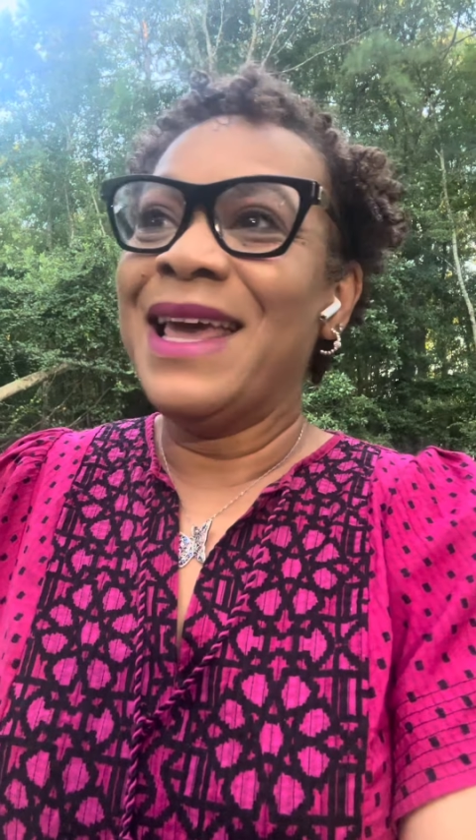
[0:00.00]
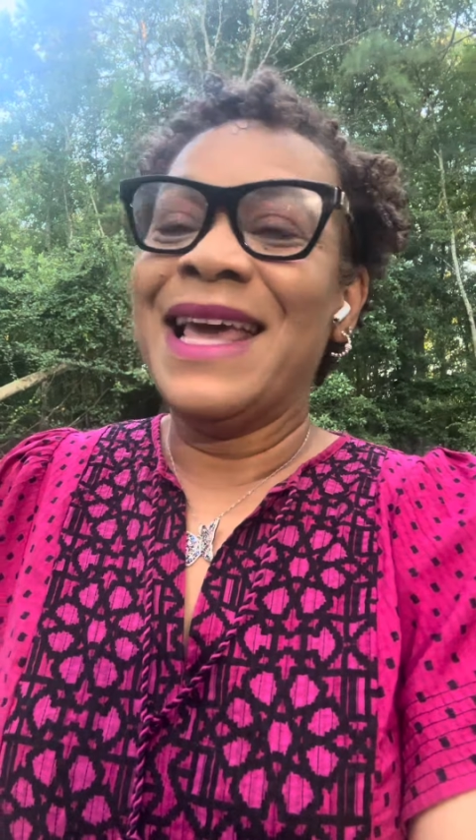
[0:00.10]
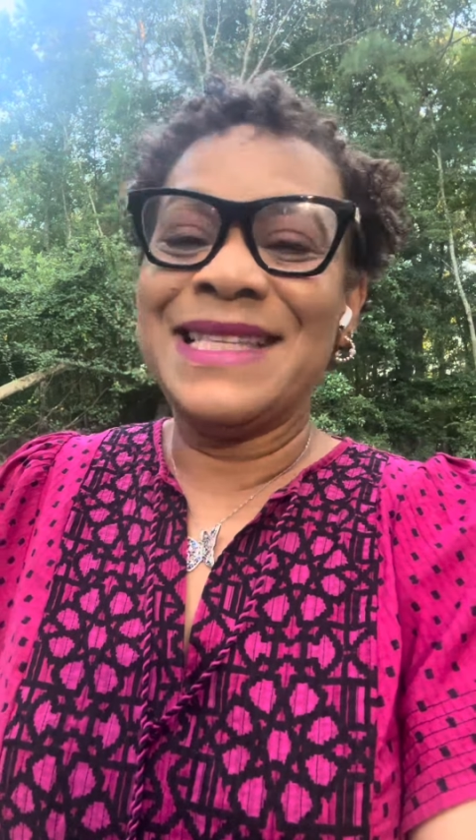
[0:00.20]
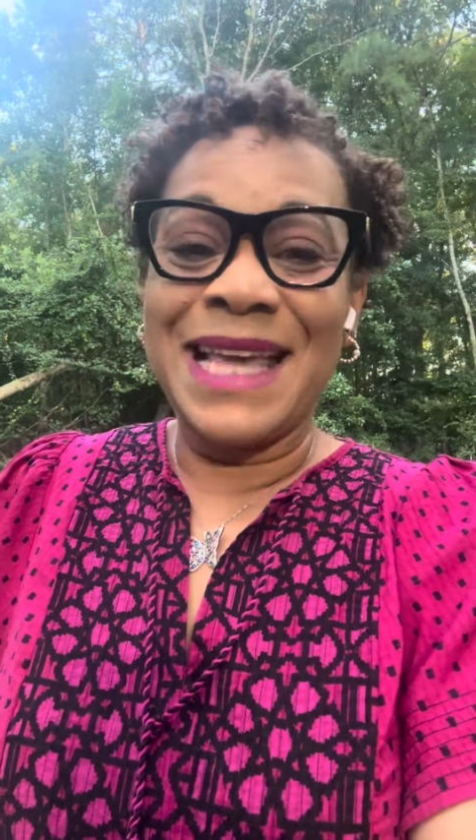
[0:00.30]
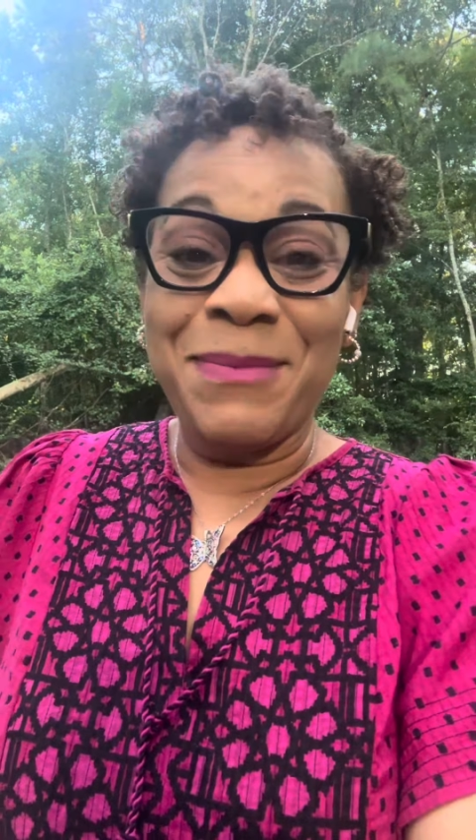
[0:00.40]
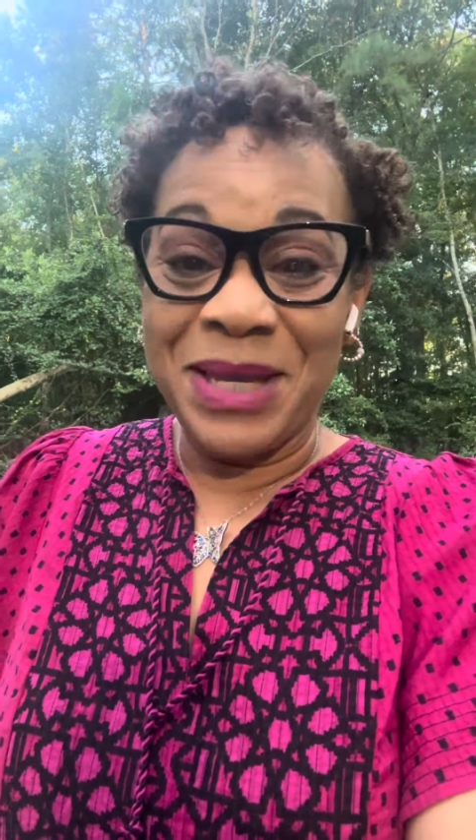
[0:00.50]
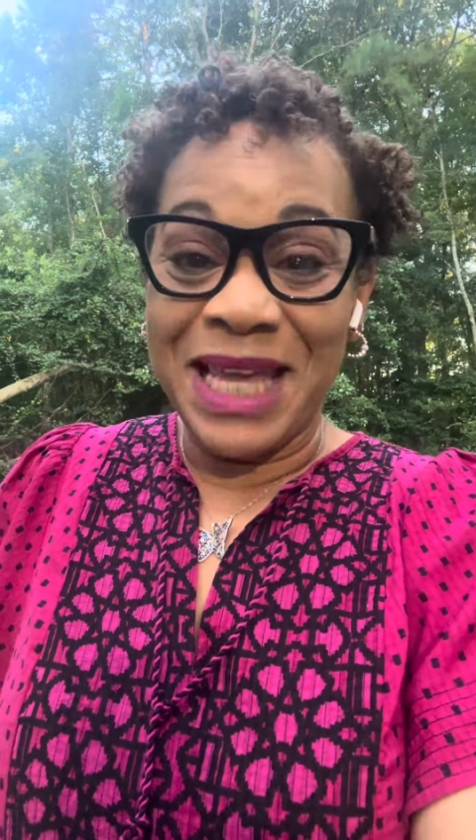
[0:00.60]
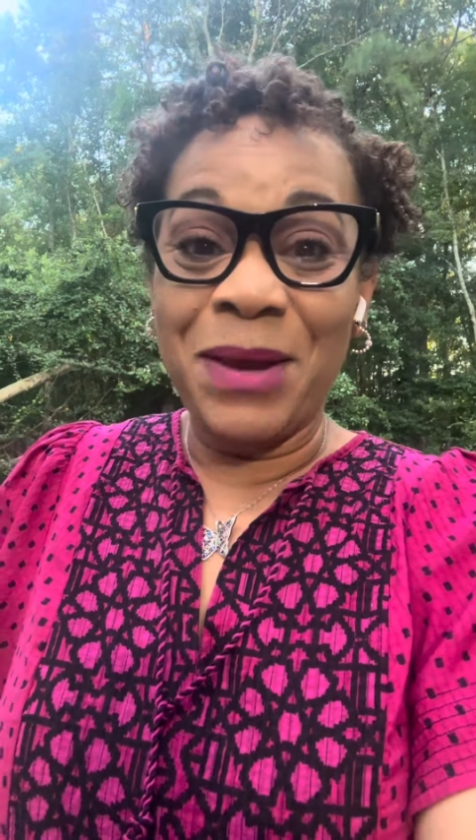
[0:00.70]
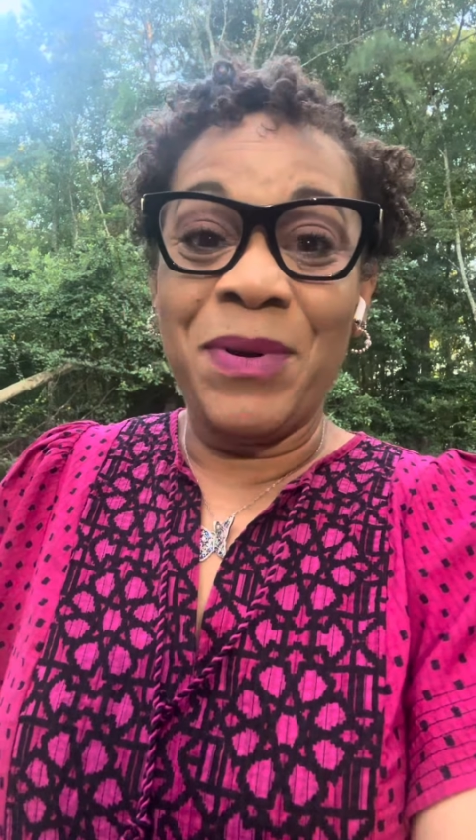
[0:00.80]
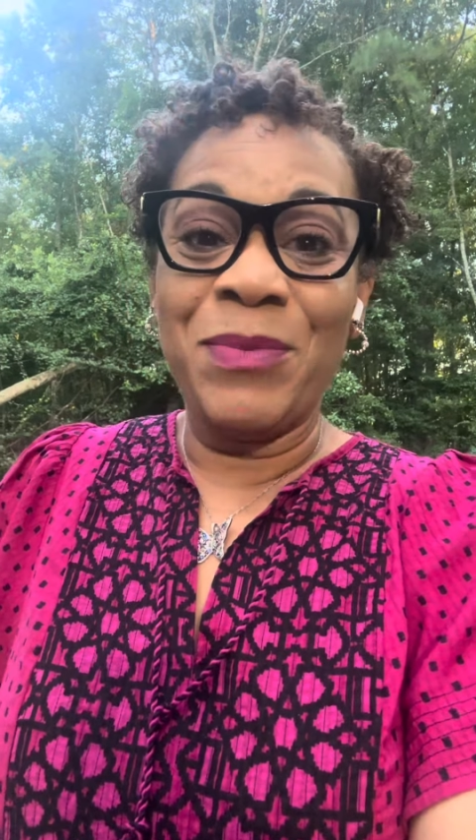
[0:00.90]
It's time to get
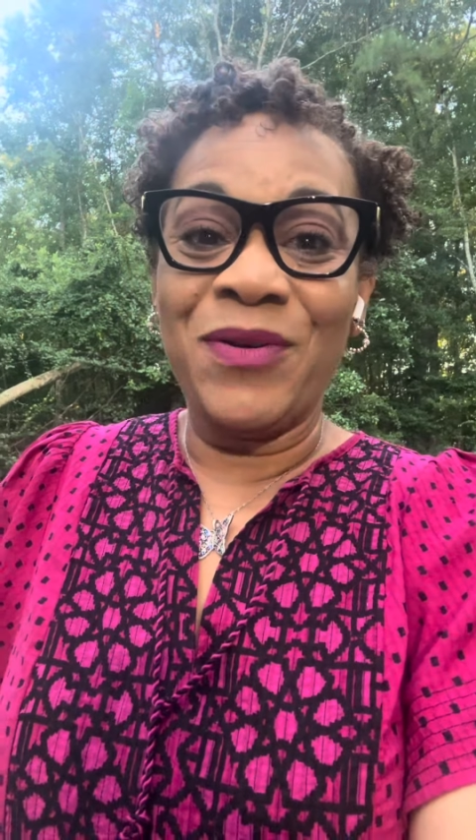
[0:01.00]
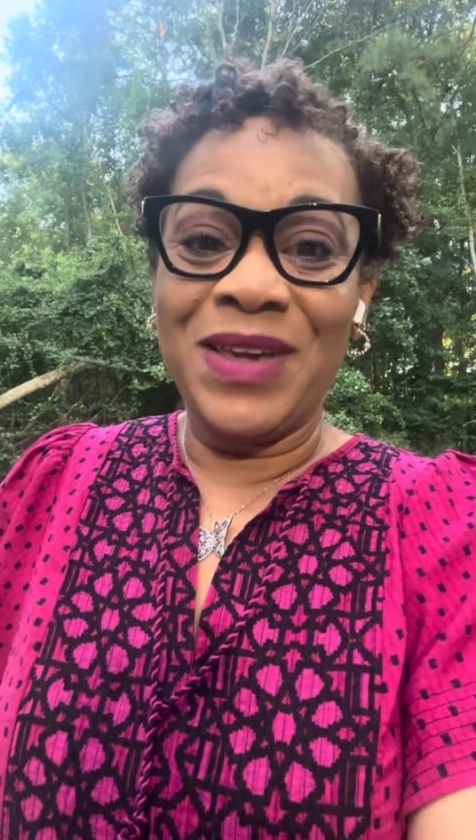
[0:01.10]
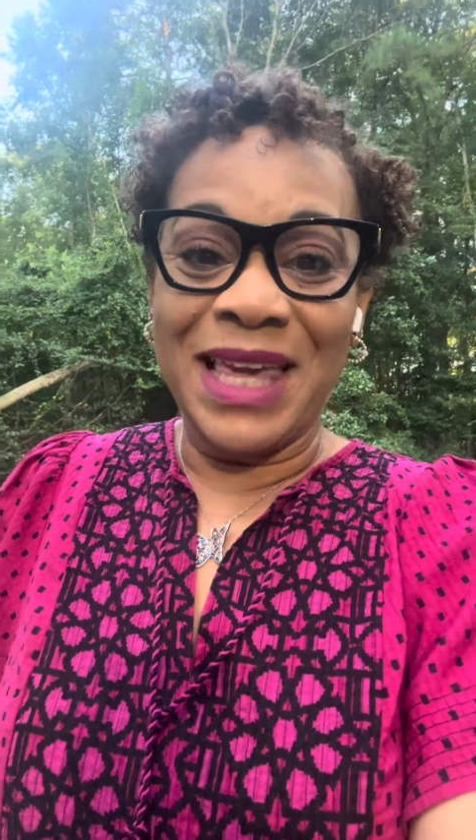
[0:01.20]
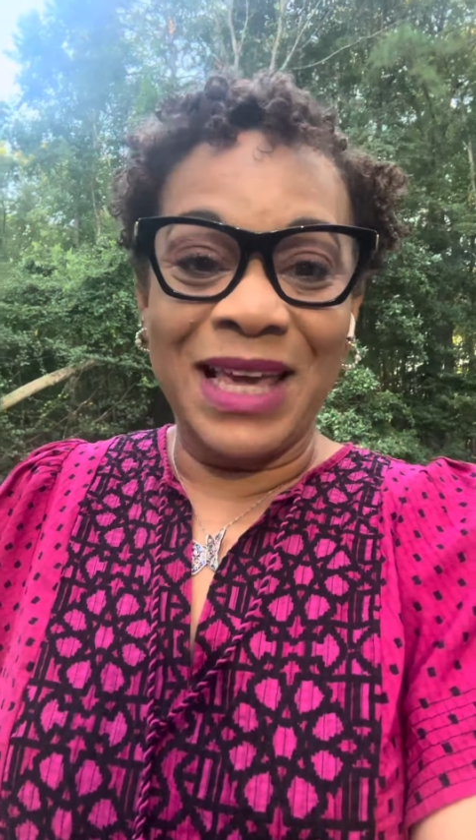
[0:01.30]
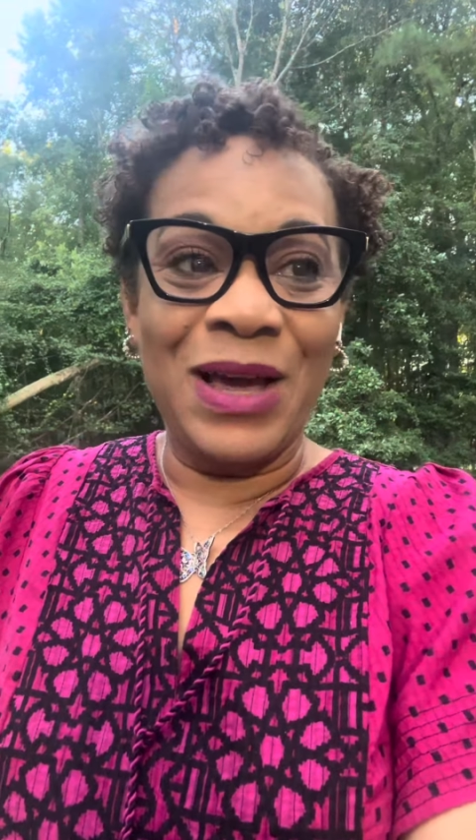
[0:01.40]
up and move and get